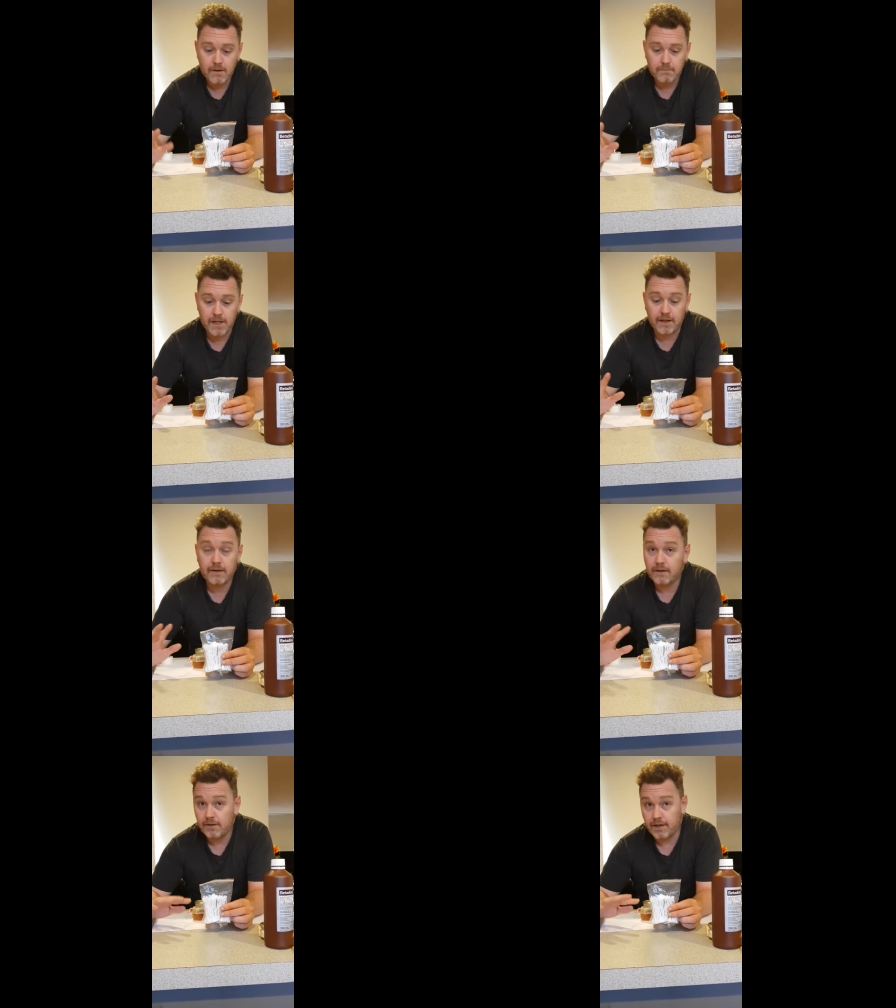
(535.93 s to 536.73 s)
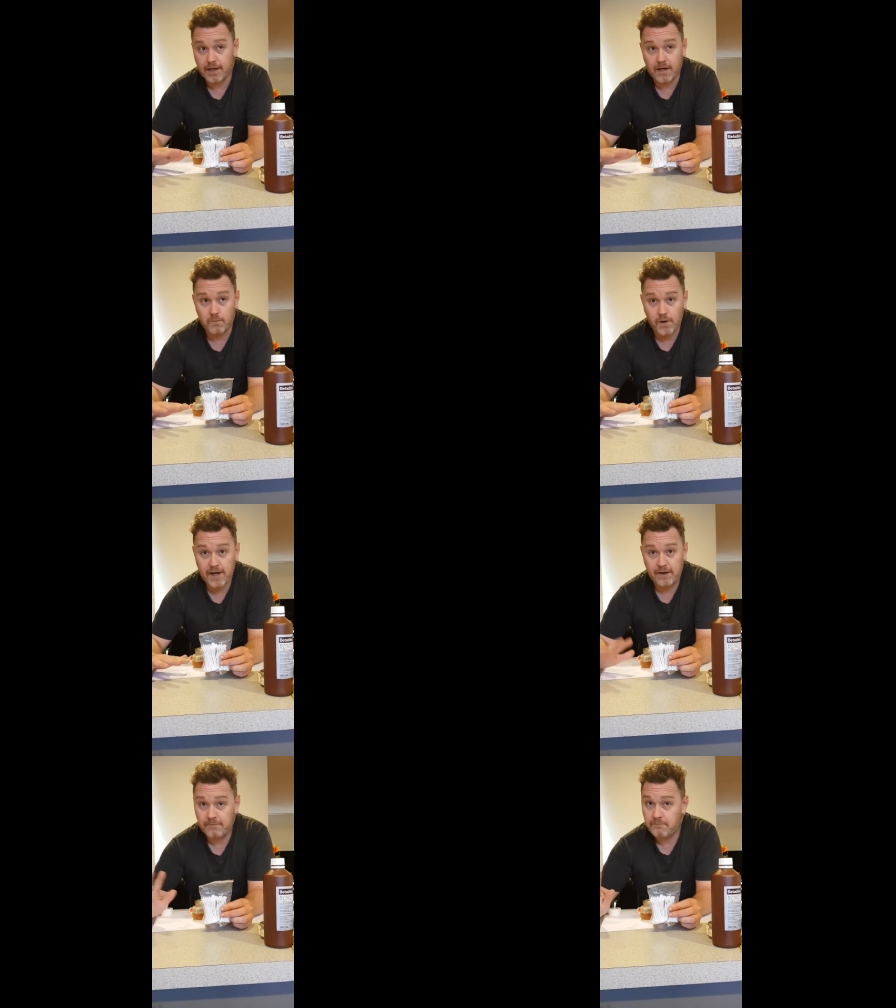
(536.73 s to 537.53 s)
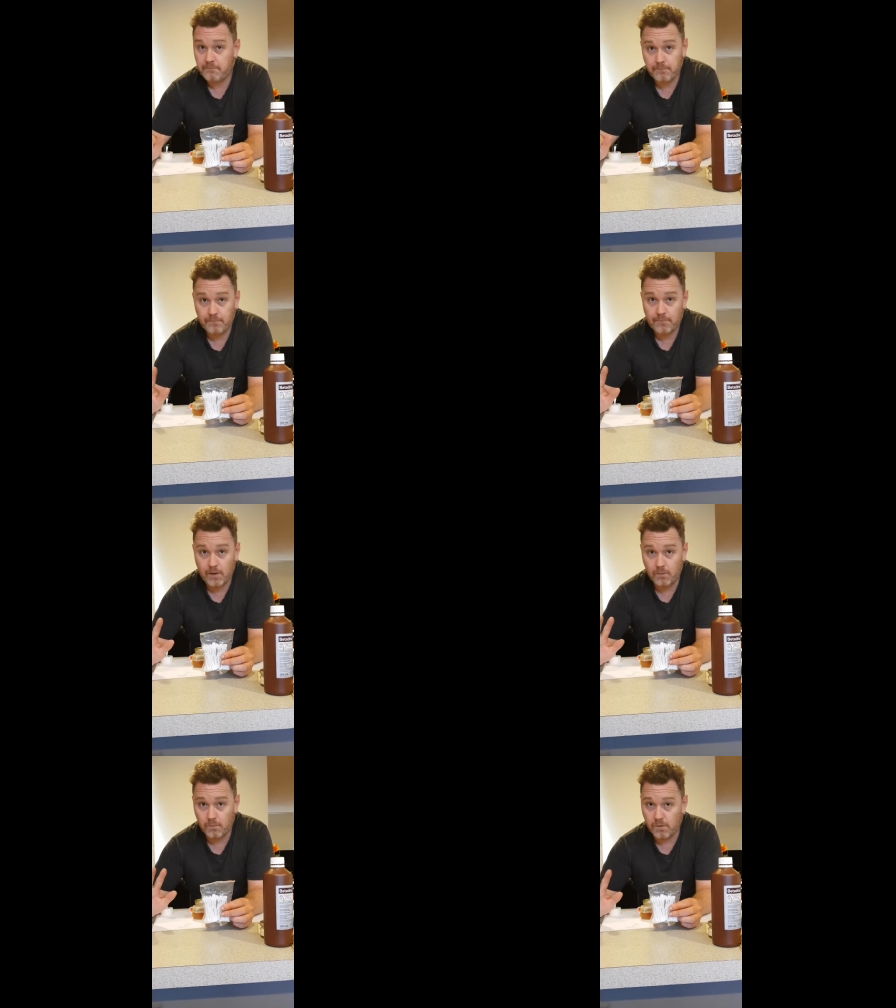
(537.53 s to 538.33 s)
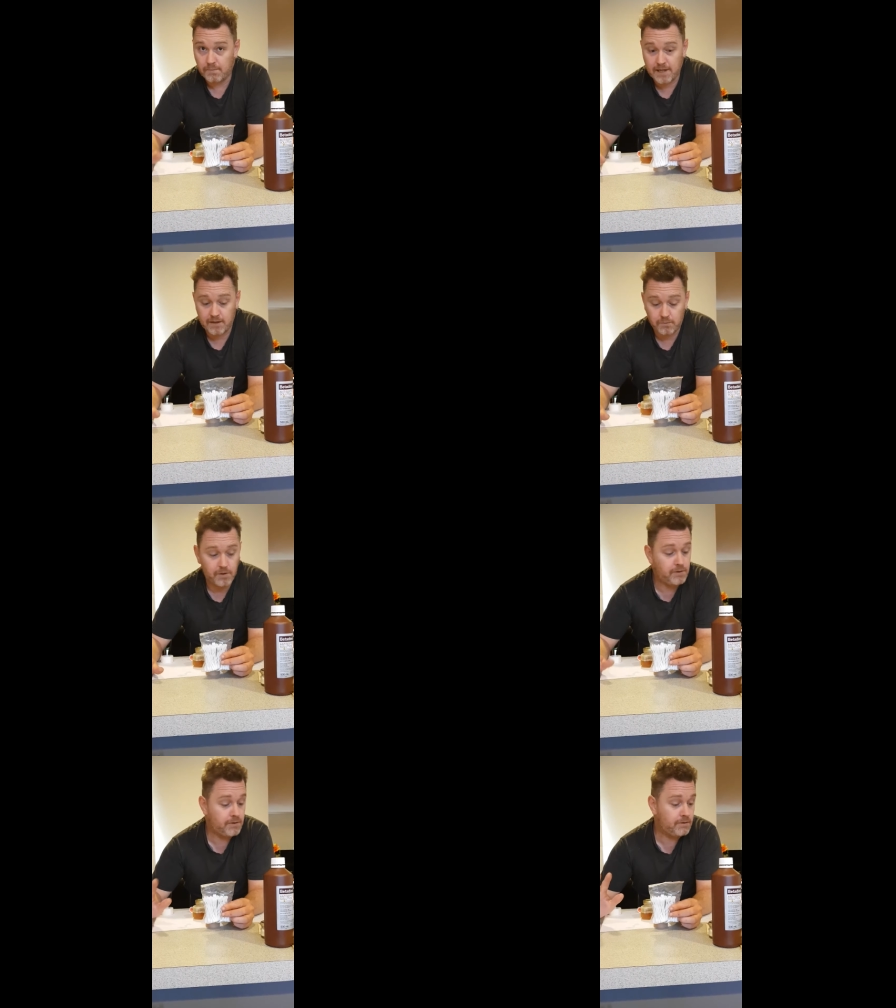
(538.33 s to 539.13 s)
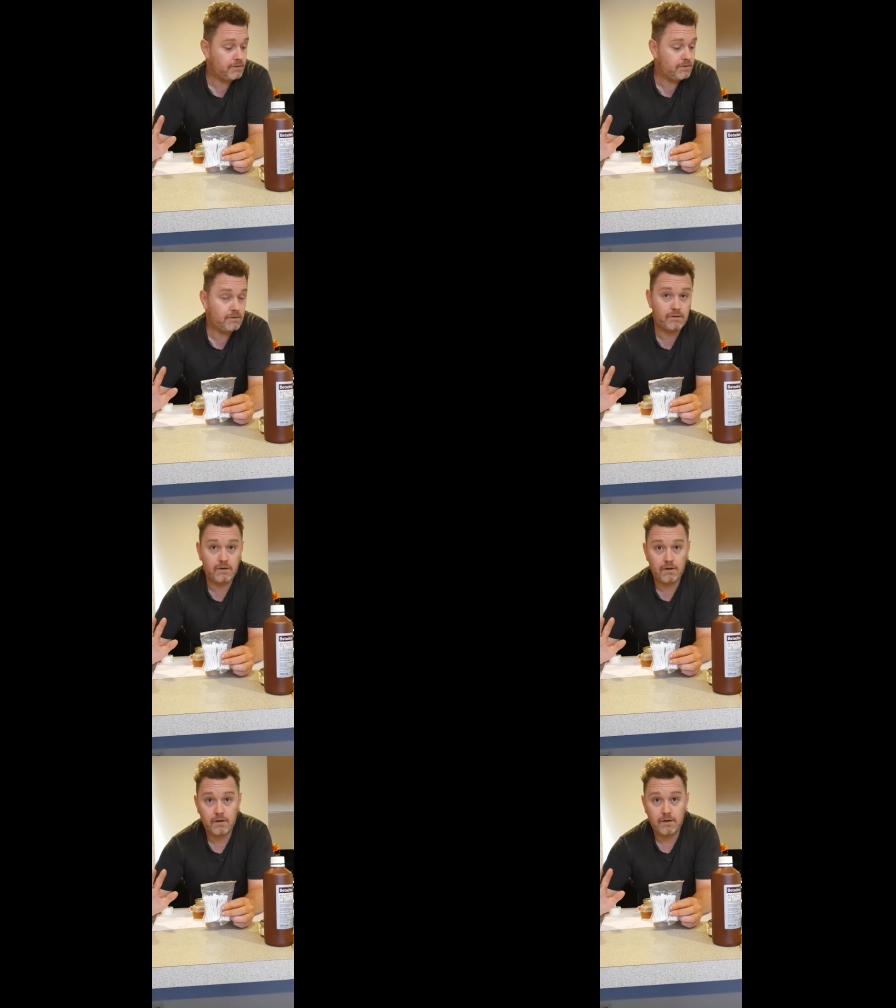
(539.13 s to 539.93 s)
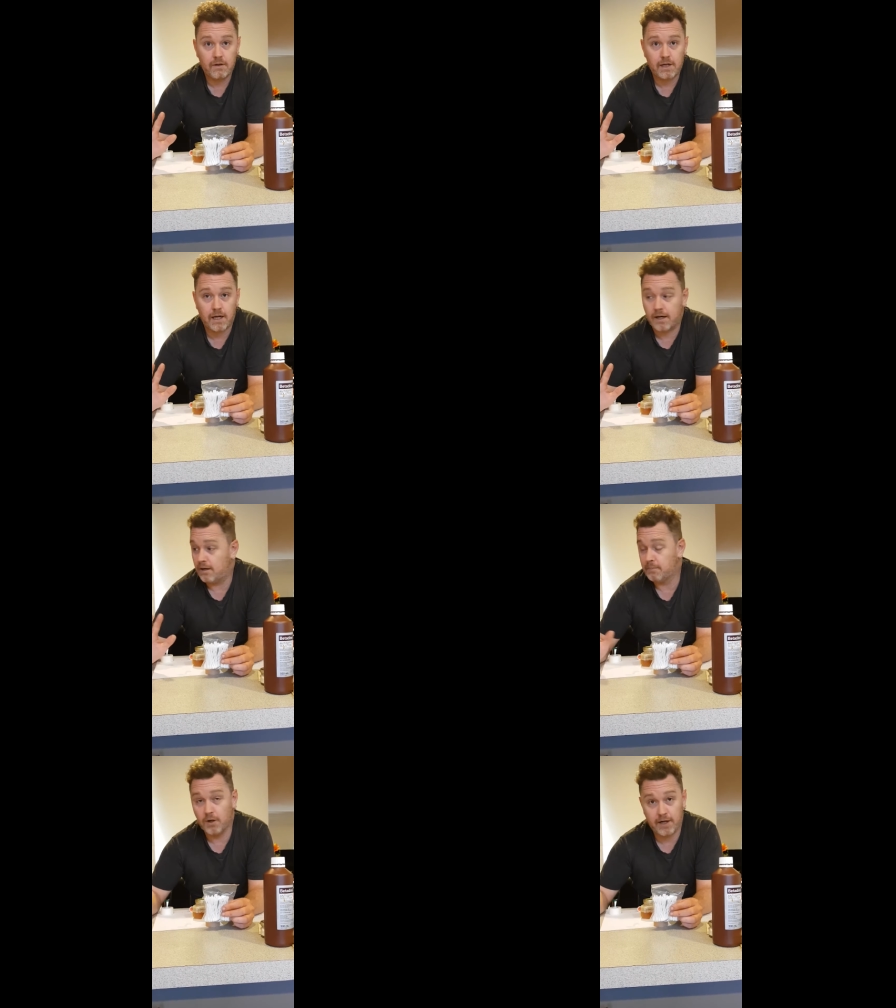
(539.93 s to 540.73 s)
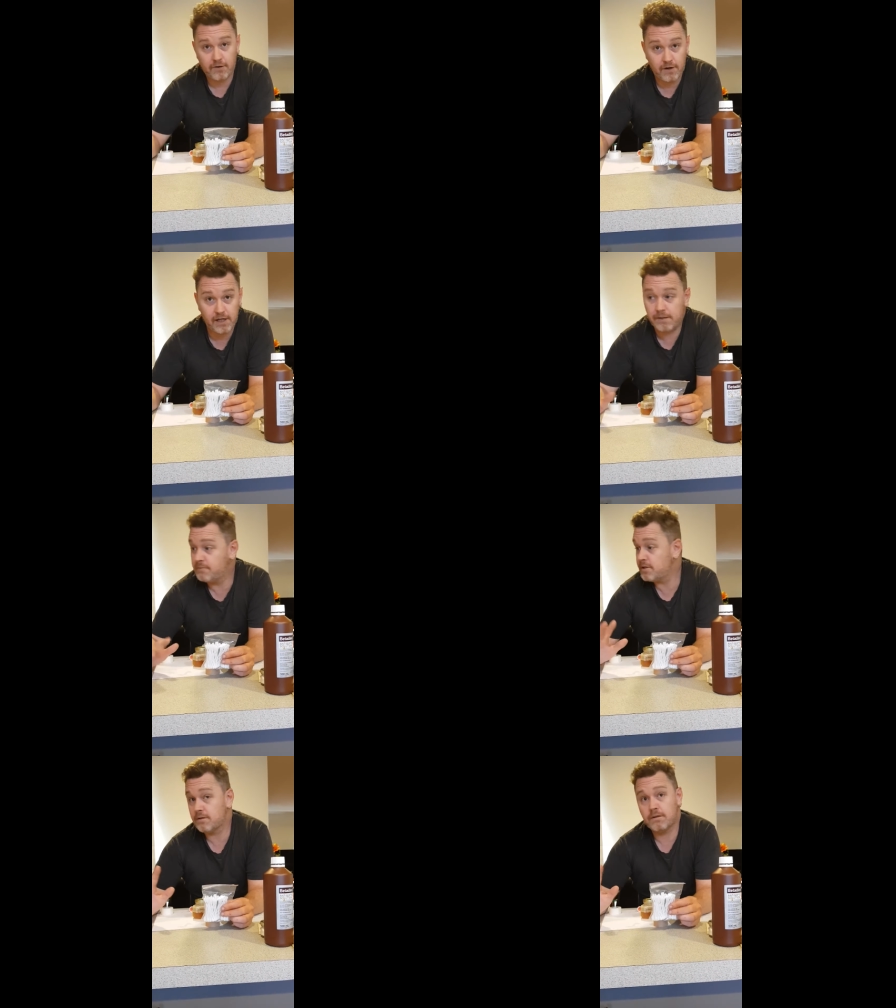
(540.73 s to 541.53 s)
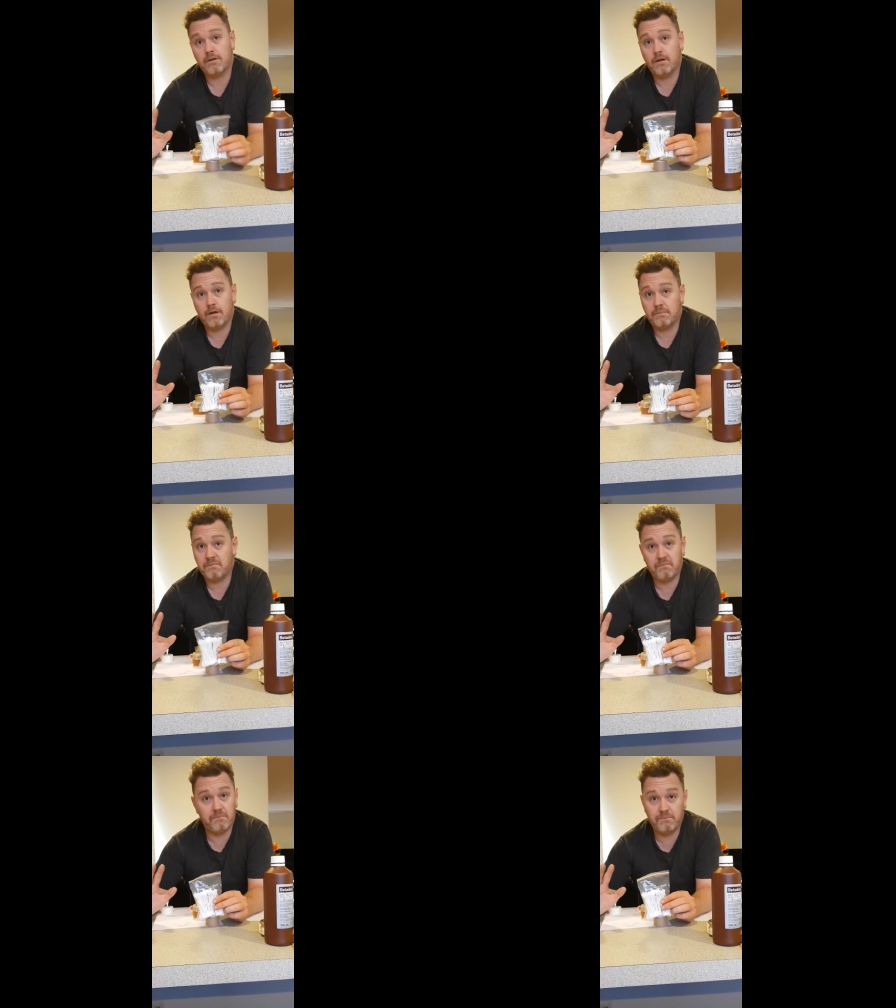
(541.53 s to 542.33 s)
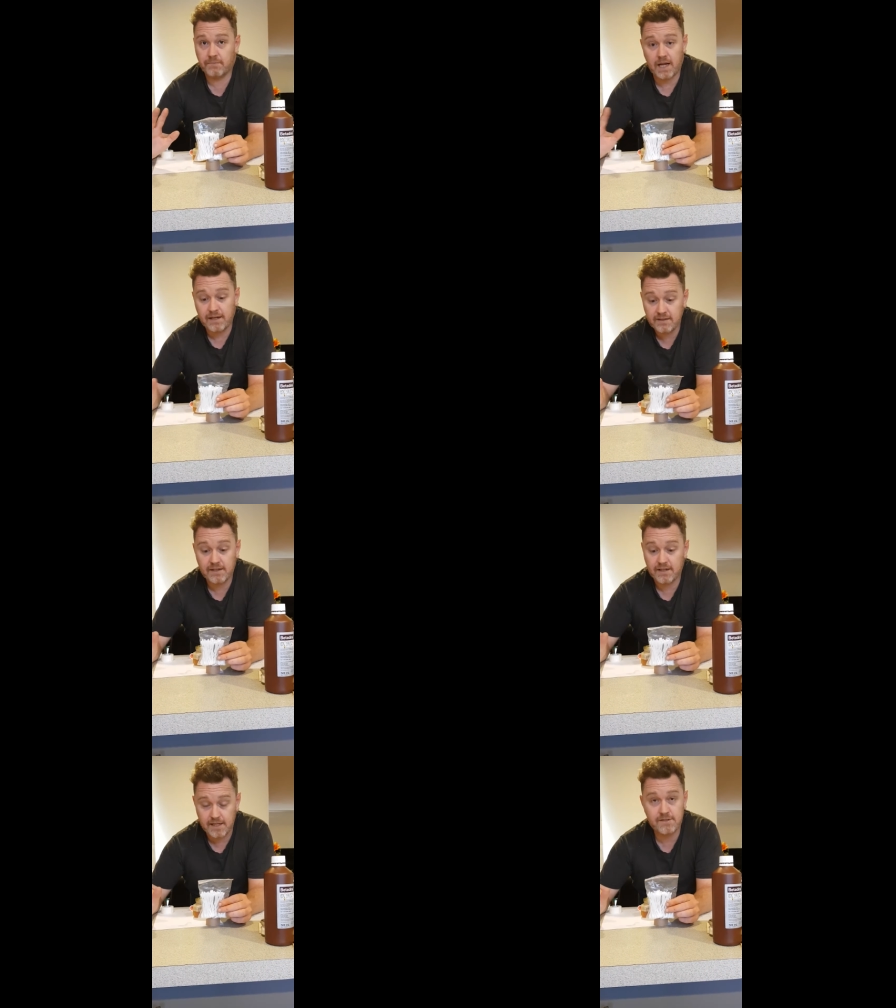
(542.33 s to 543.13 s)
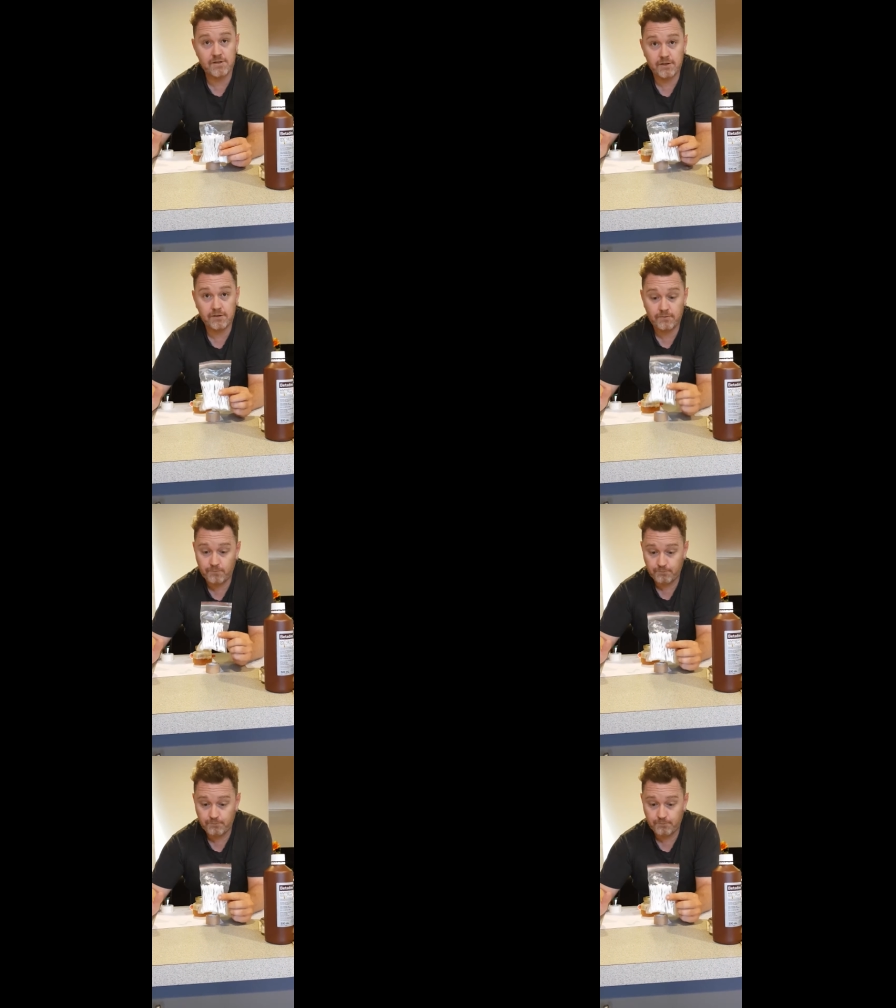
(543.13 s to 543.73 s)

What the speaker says: But you can get them wet, wipe down the wound, apply creams, anything you need to do